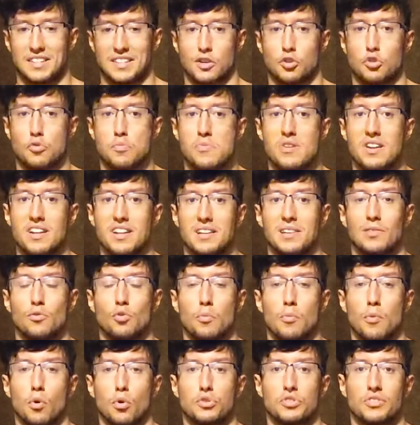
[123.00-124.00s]
has accumulated
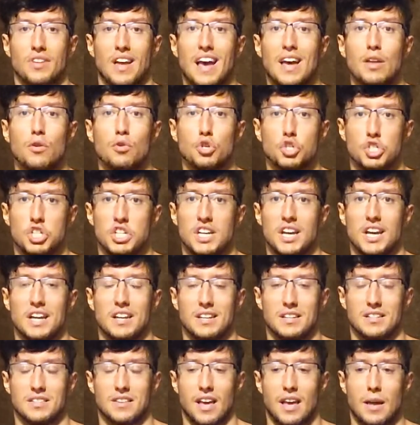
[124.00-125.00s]
the most energy
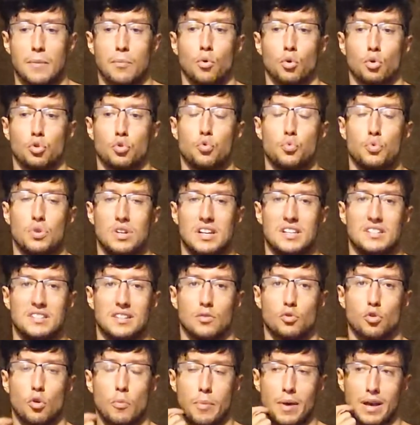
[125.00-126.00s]
and is able to release
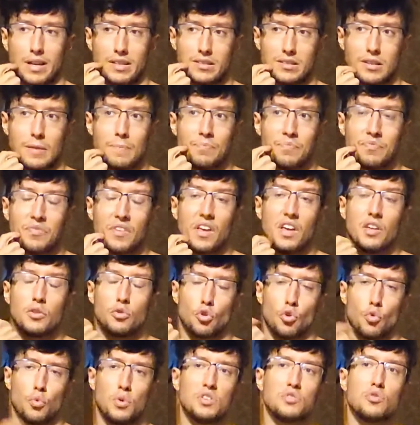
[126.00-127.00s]
it the best.
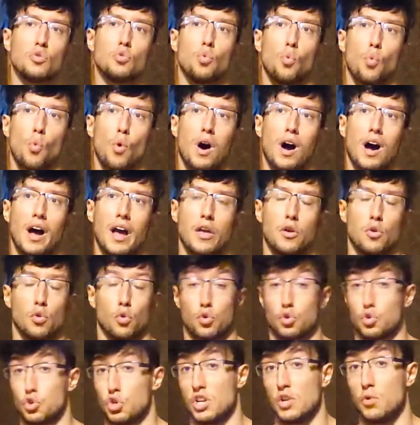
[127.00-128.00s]
The reason why
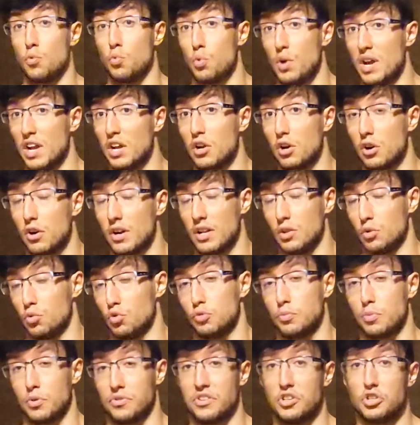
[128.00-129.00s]
you're usually weaker in
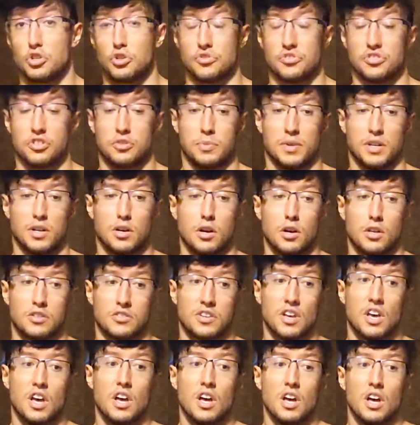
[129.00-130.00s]
those positions is
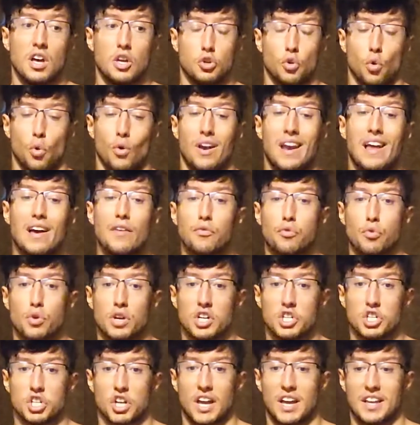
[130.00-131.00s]
because your
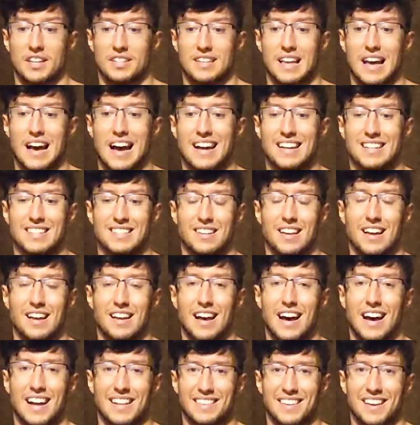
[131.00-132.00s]
leverage is
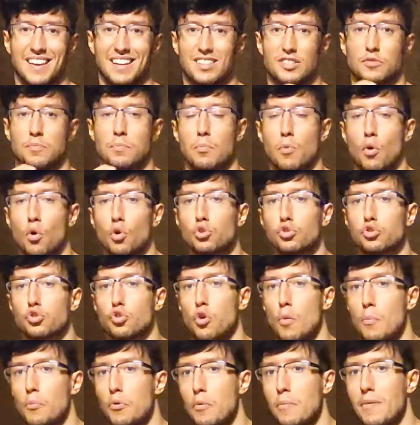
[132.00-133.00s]
at its
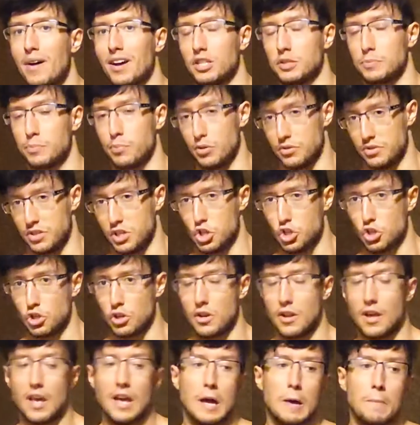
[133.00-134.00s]
most compromised
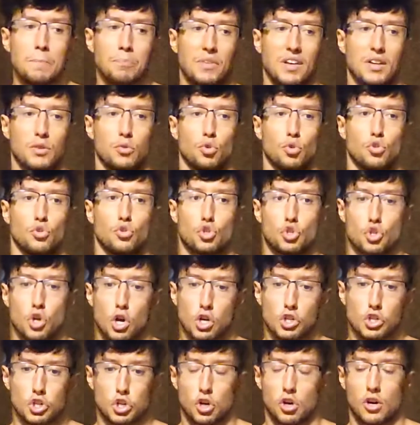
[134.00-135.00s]
position and the
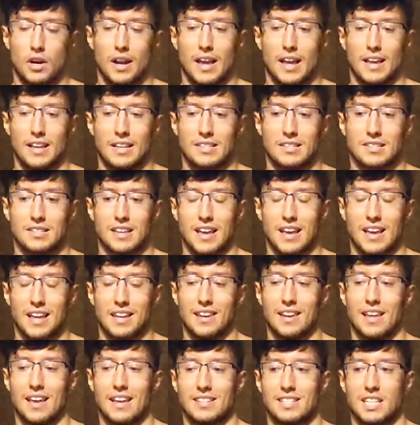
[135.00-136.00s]
structure is
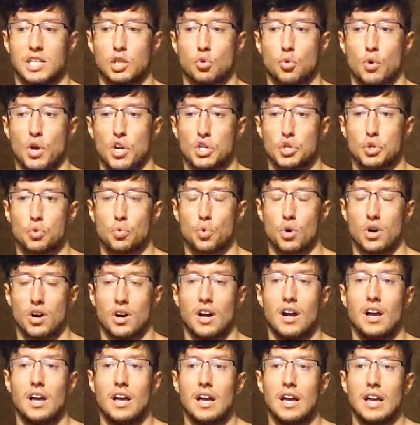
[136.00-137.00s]
in a situation
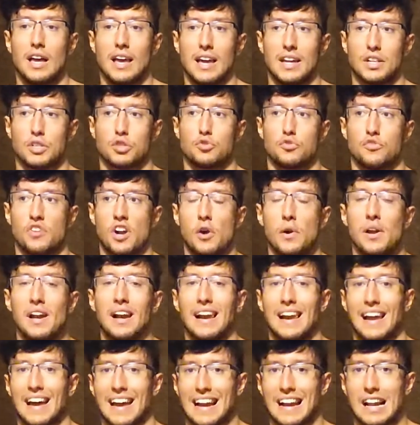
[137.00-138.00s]
where it's very
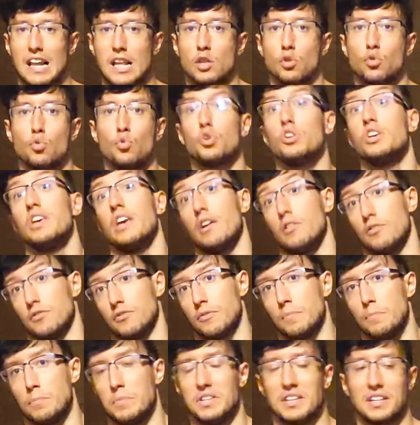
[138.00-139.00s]
likely to
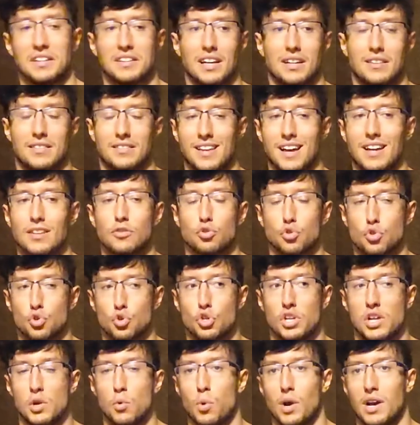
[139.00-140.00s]
give, meaning that that's
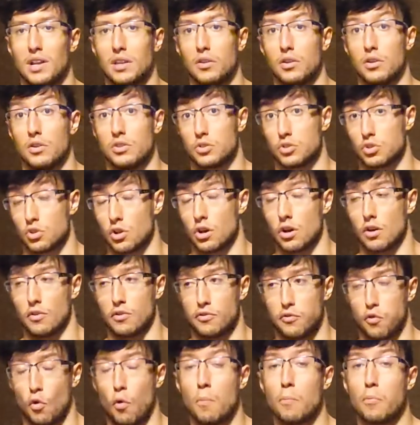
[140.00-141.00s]
usually when
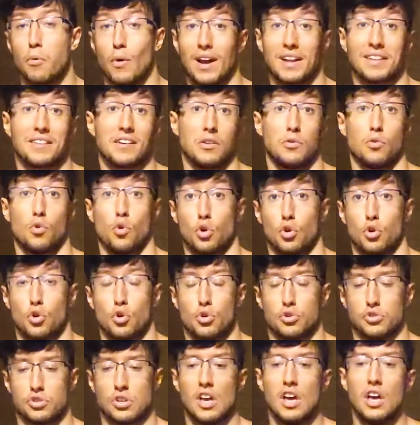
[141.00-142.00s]
form breakdown
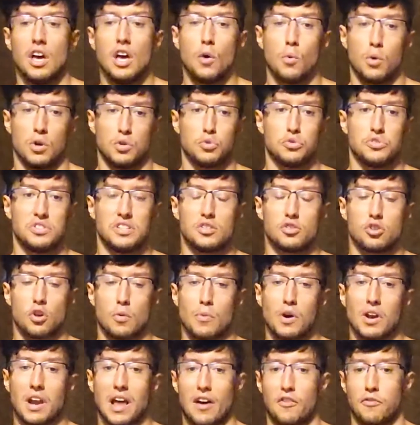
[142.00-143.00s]
occurs. When you see
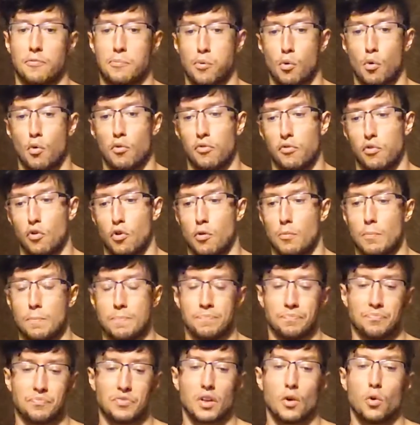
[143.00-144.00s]
someone have poor
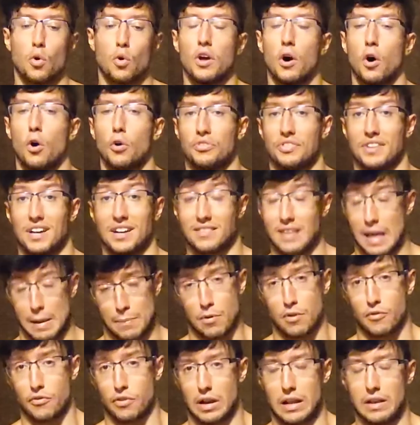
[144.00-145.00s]
form on that
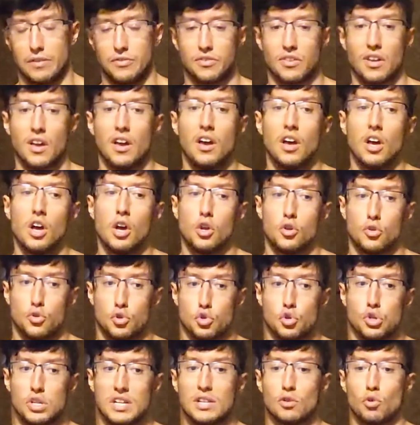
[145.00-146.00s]
type of lift,
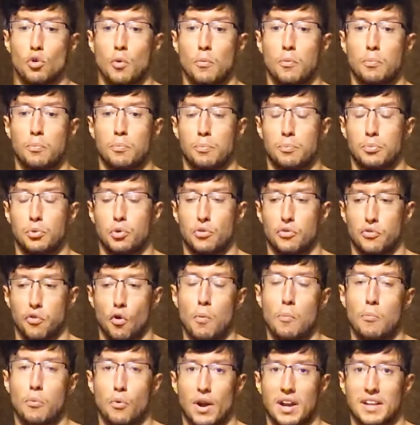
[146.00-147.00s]
usually the
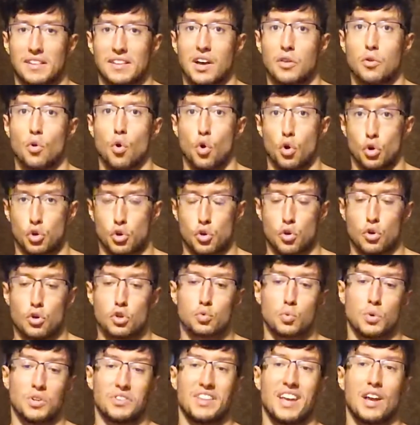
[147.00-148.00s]
form breakdown
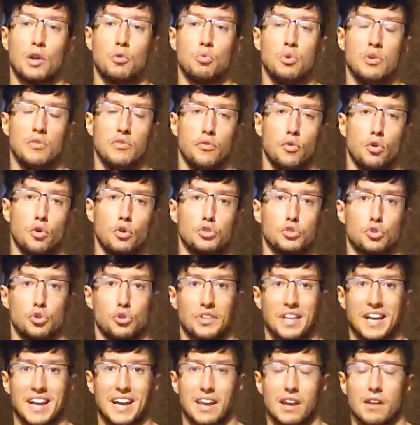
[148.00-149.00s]
occurs when they reverse
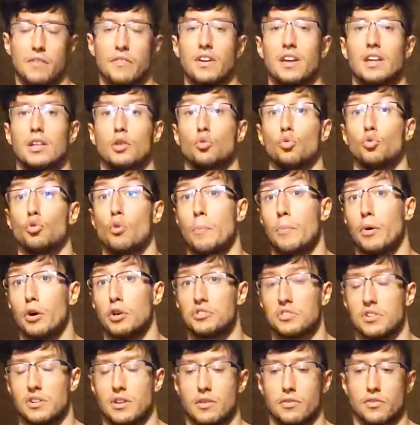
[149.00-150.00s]
the negative into the
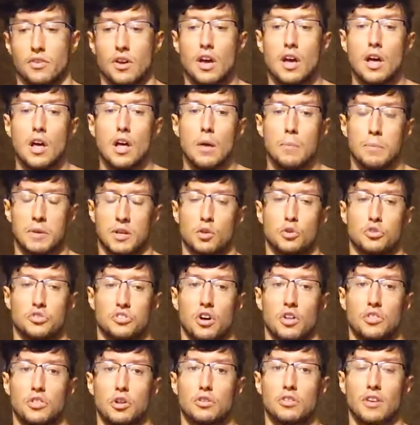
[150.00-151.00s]
positive because
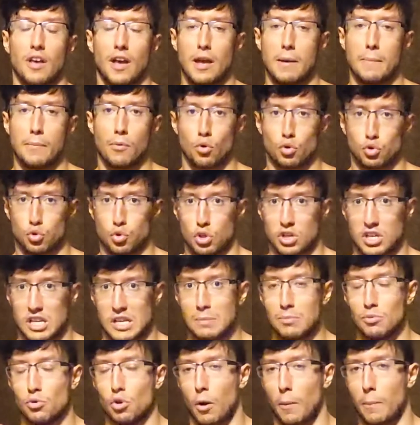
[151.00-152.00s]
they're not able to
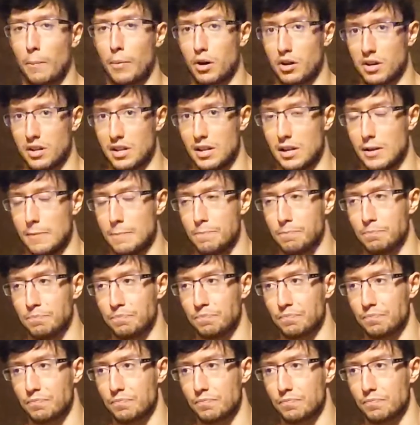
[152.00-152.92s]
keep their body